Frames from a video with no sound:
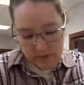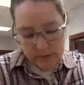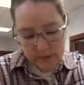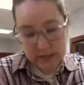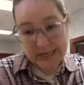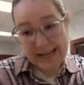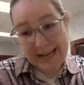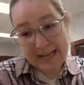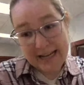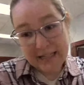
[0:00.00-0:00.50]

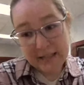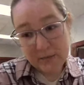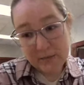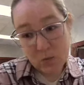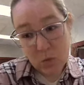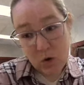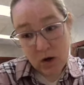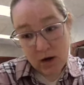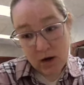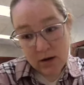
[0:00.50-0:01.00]
Gonna add
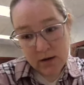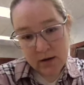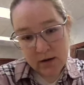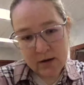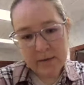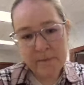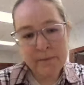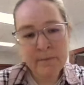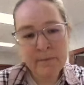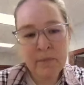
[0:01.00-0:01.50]
some
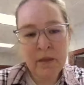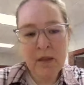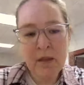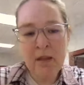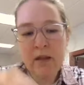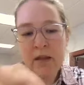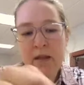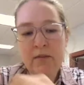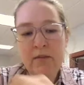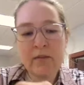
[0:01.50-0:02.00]
water
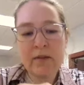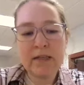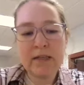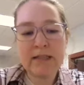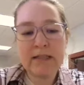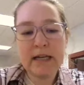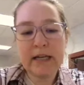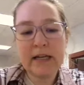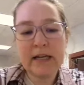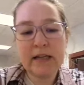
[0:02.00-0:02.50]
and then
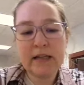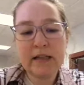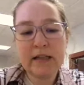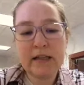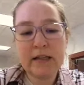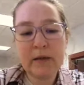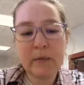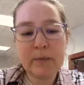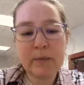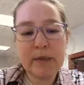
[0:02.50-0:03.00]
take a
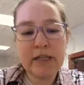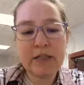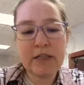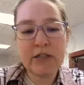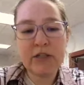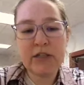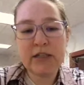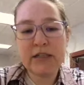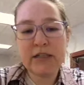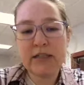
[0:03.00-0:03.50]
little
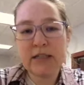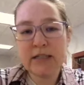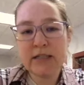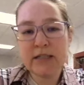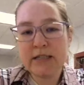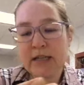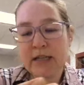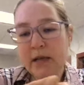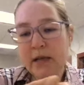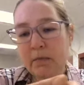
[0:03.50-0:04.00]
pinch. It
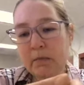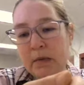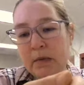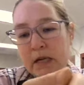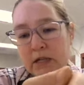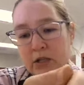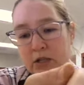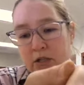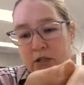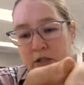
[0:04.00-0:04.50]
doesn't take
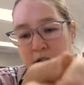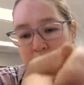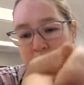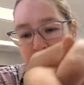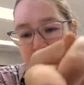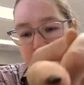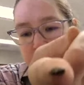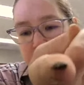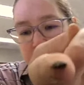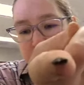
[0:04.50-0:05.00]
much,
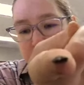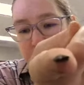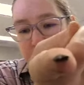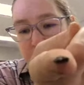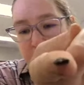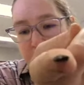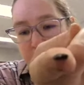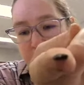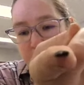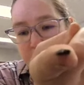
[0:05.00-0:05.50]
just a little
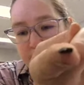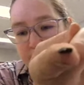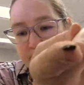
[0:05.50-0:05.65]
bit.